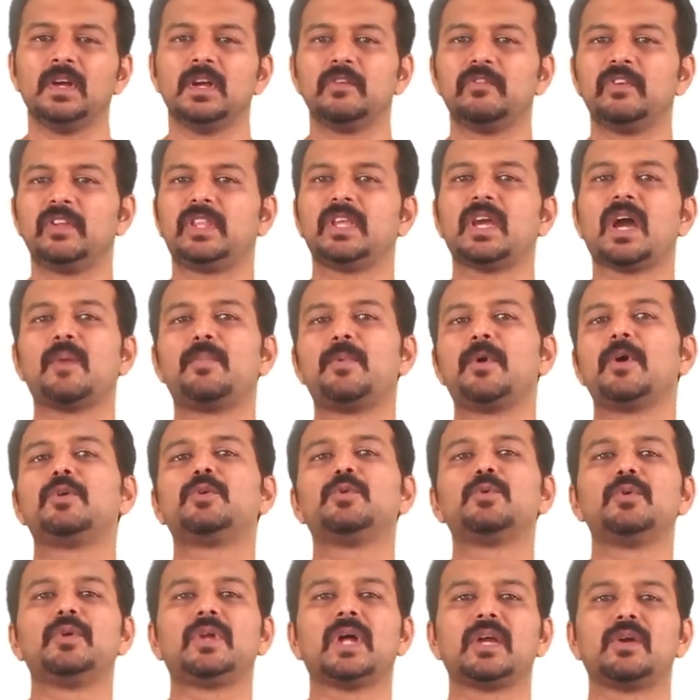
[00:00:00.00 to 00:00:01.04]
With the above
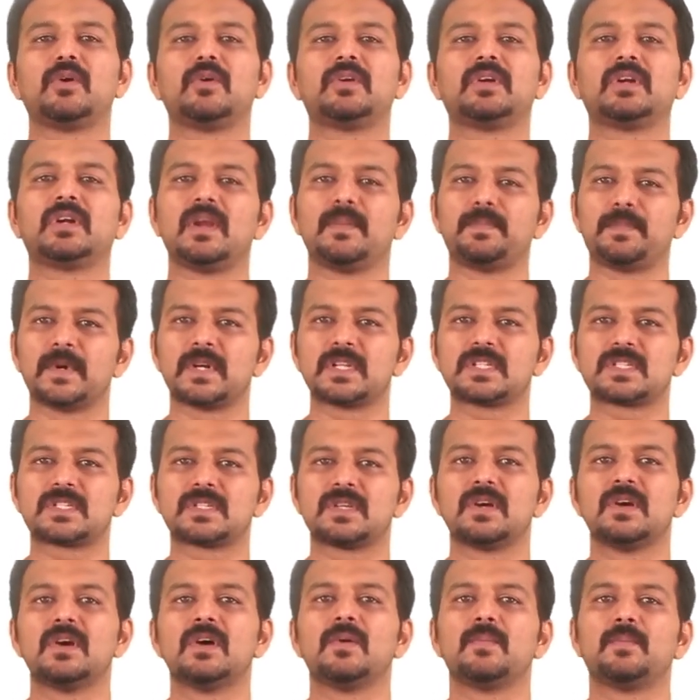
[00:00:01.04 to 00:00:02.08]
two diode clippers,
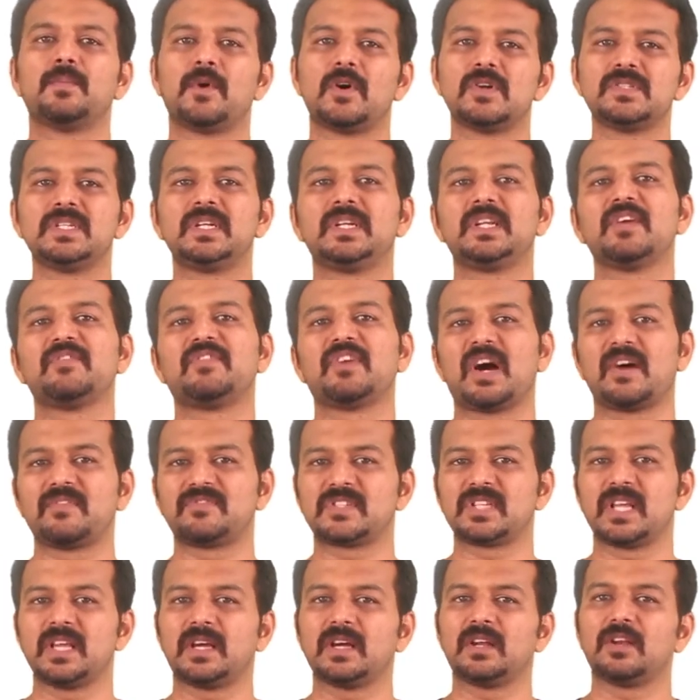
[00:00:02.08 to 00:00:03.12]
positive half
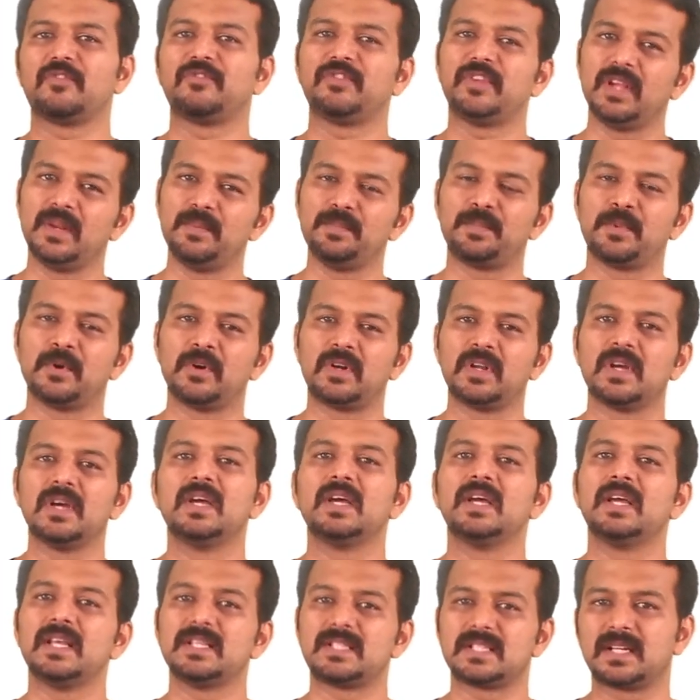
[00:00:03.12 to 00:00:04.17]
cycle of the input
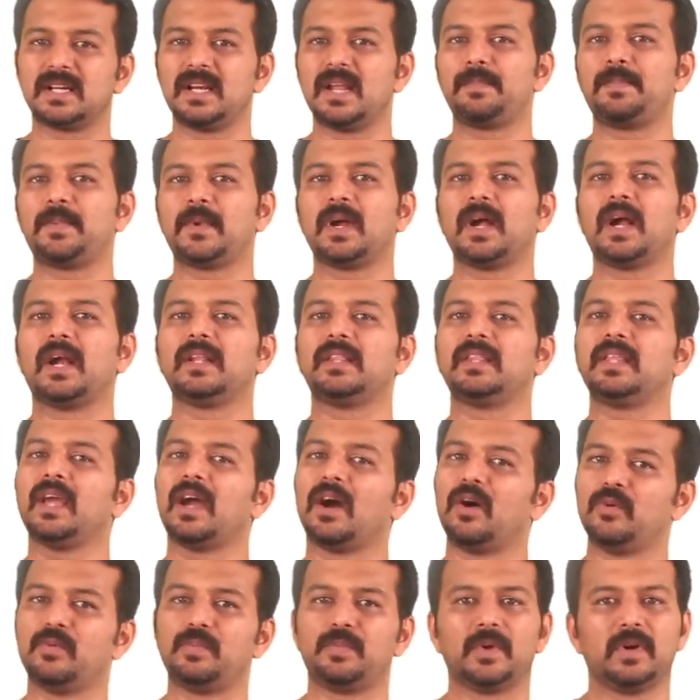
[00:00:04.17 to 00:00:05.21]
is clipped at the
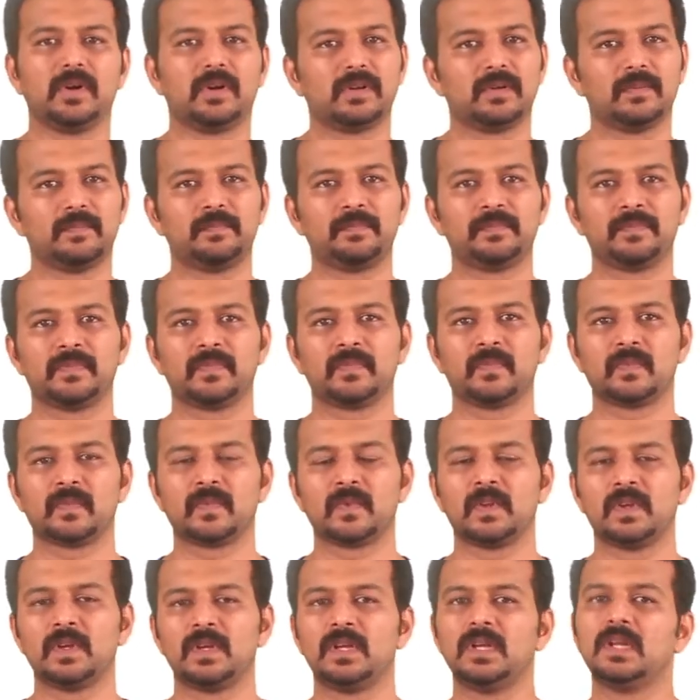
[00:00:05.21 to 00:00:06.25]
output.
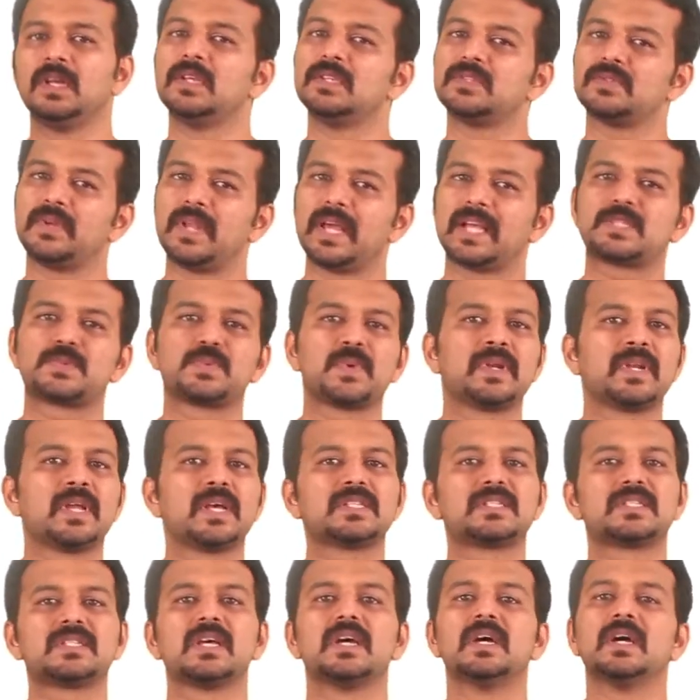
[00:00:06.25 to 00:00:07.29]
So next one
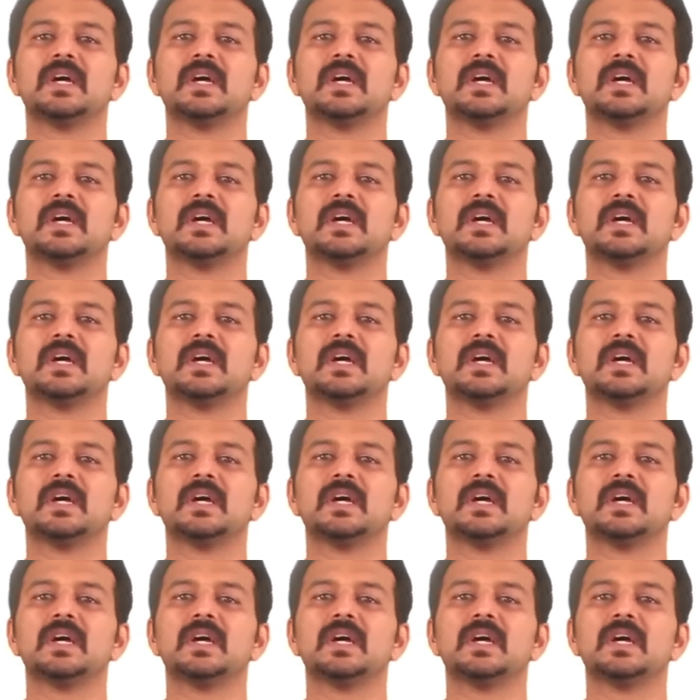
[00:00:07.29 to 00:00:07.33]
is